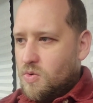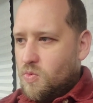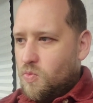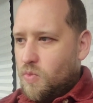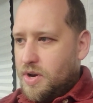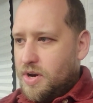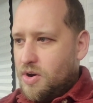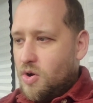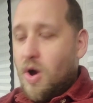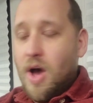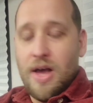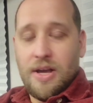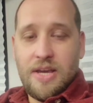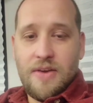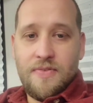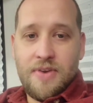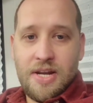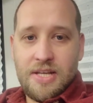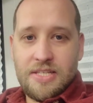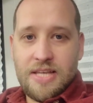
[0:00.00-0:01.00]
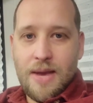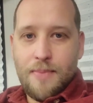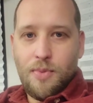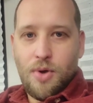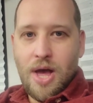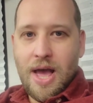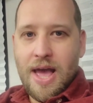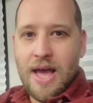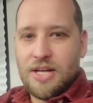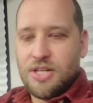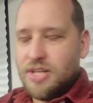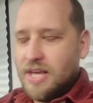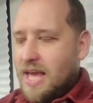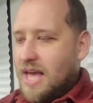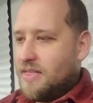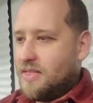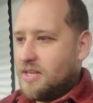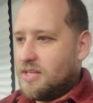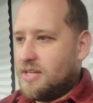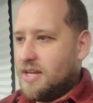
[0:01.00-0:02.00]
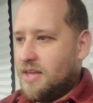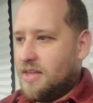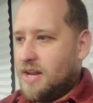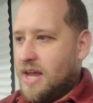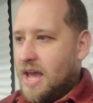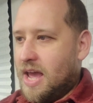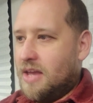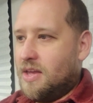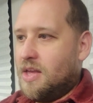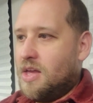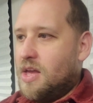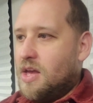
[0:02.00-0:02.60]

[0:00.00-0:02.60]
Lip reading: I'll give you an example. I actually had this the other day.